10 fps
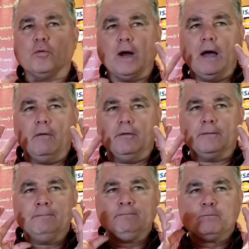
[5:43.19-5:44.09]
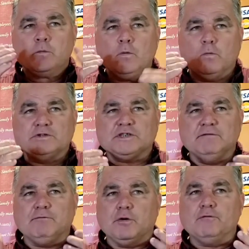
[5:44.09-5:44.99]
round. Once
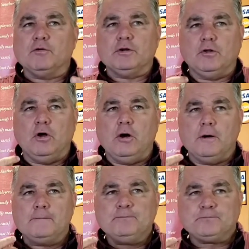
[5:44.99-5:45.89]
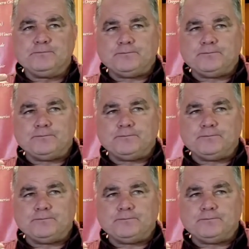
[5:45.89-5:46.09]
again, very, very long.